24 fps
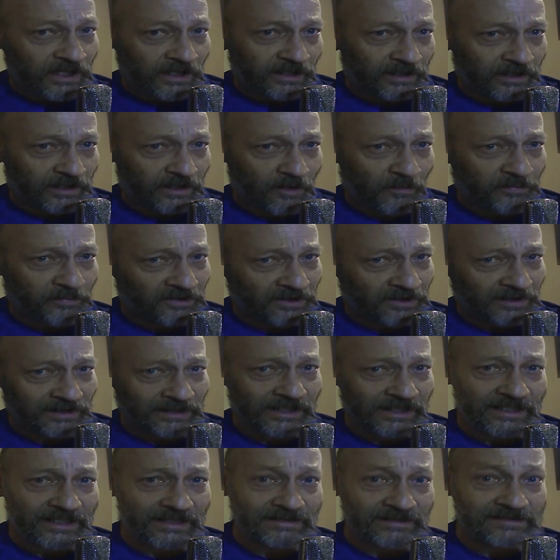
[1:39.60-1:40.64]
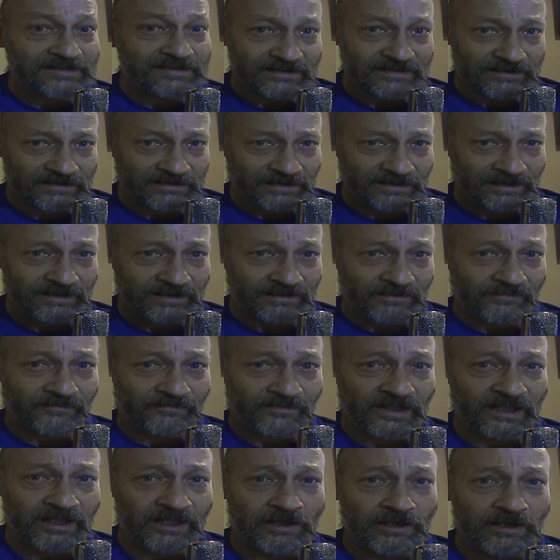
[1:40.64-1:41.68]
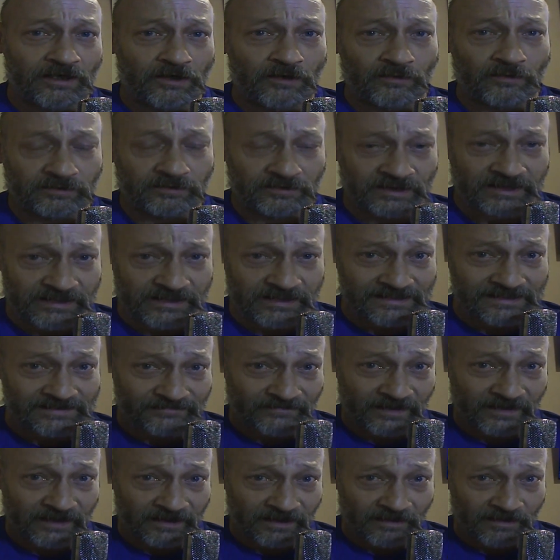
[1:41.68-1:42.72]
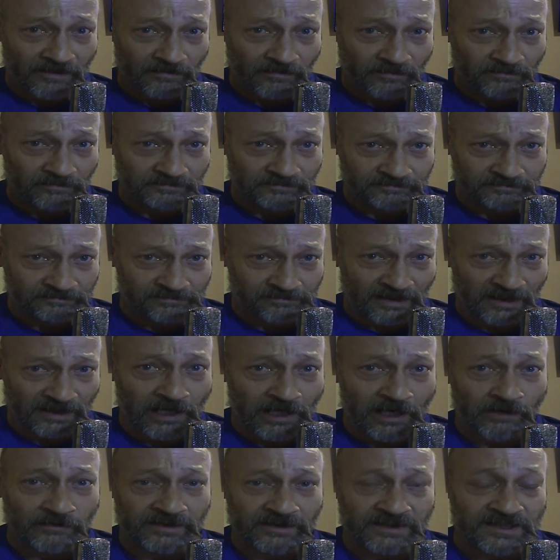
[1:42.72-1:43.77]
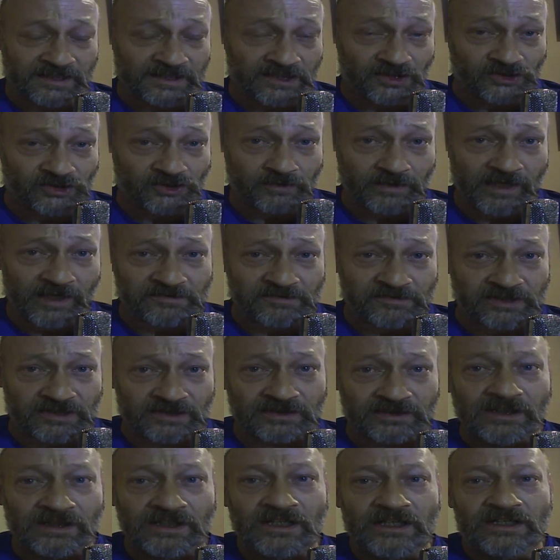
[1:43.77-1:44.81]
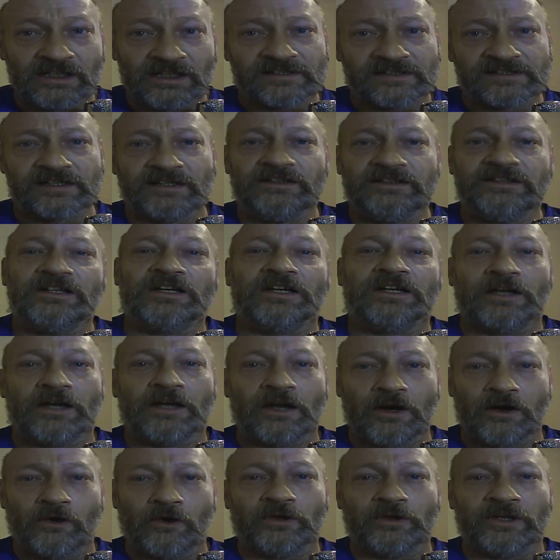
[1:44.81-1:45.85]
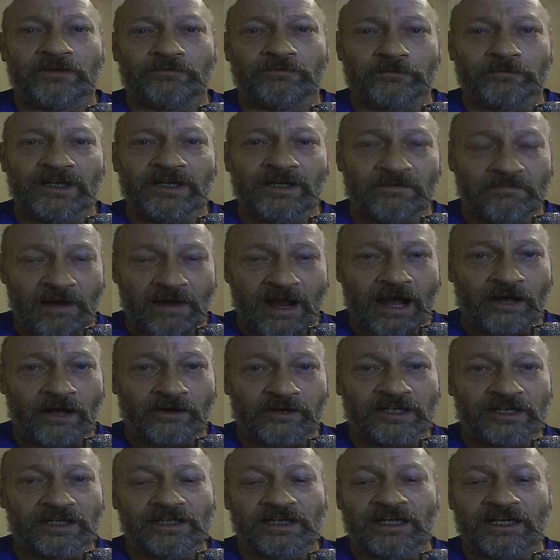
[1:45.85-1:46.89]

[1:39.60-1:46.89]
And I'll put links in the video, in this video below in the description, so you can go and read about it.